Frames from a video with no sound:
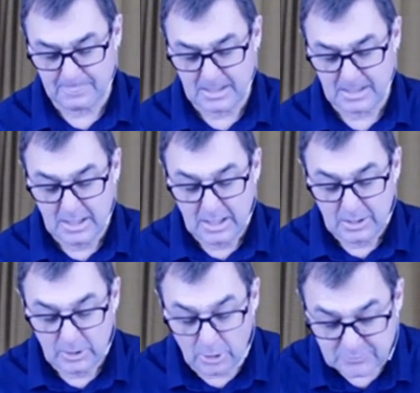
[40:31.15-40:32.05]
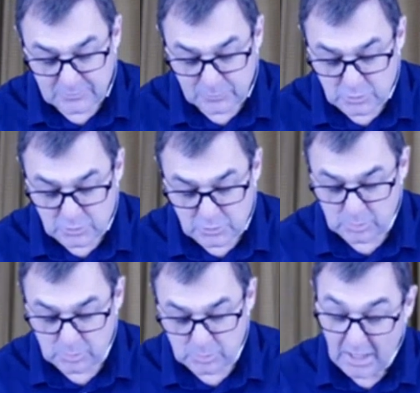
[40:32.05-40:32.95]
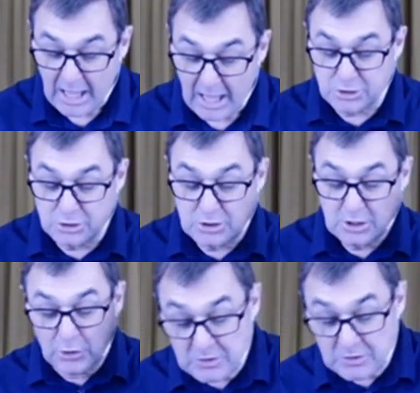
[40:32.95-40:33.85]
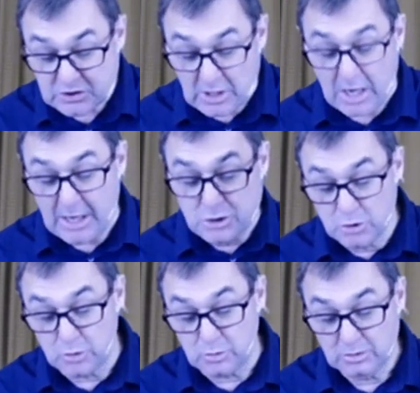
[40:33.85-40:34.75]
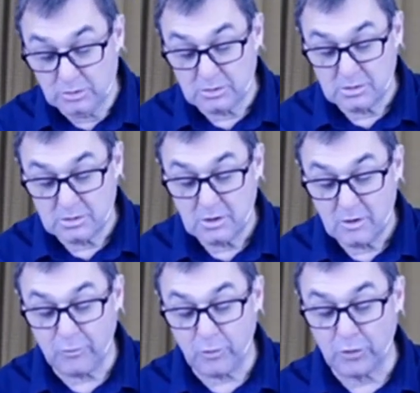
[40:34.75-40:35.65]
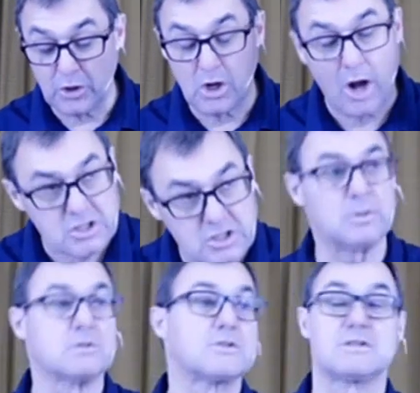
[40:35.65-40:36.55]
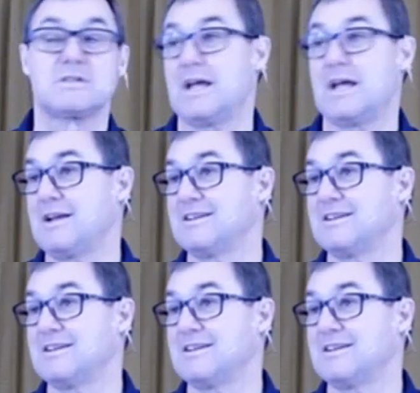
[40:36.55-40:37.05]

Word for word: Notice verse 23 and this I do for the gospel's sake.